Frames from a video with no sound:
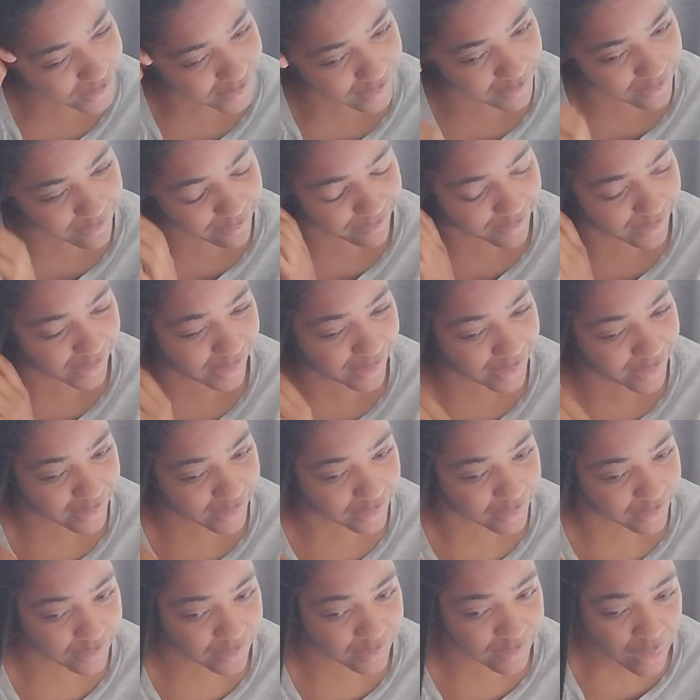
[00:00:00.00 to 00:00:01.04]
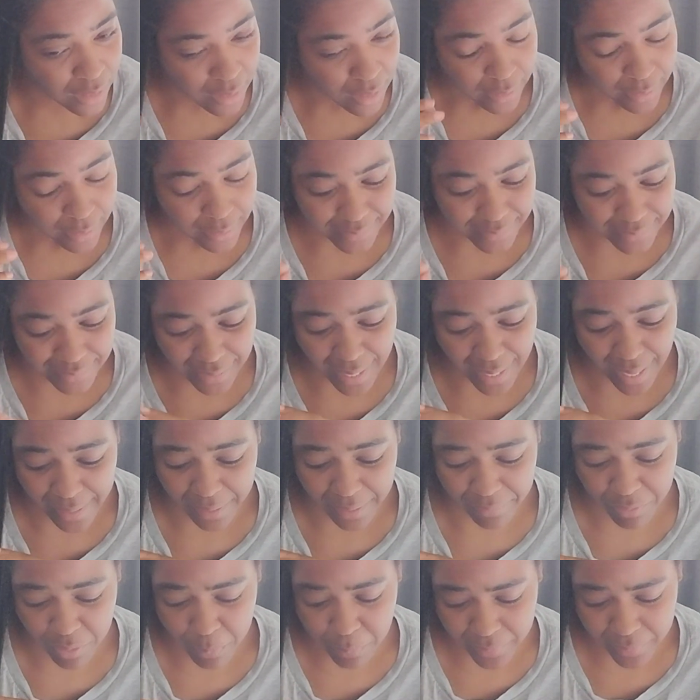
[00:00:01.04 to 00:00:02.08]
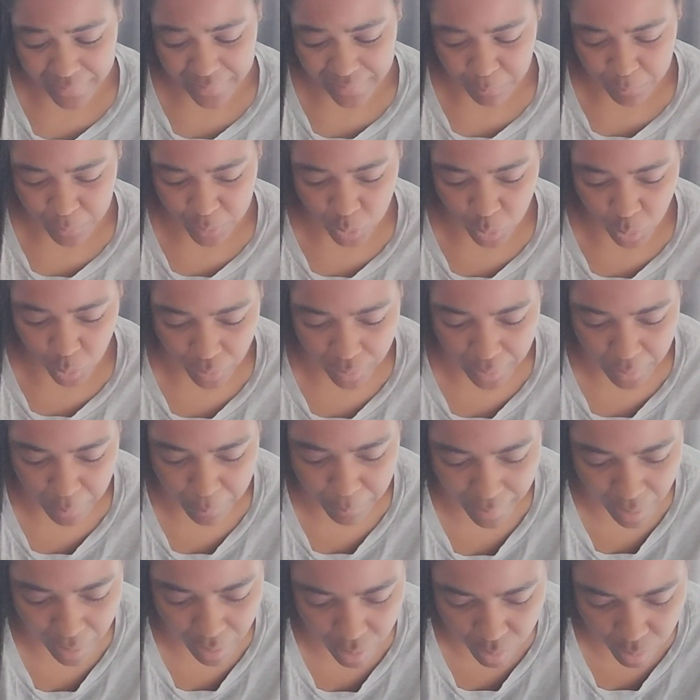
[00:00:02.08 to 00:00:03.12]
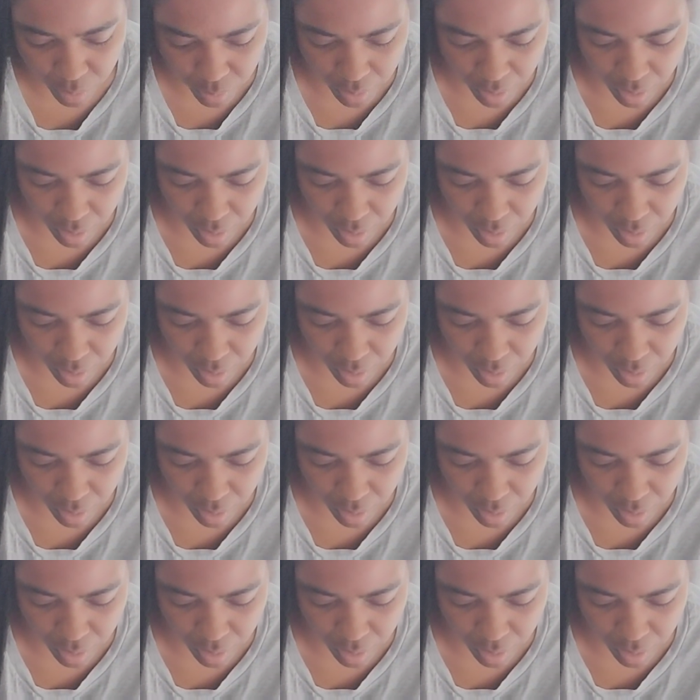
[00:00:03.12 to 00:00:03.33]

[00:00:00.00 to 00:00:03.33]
even his, because he had given me some story about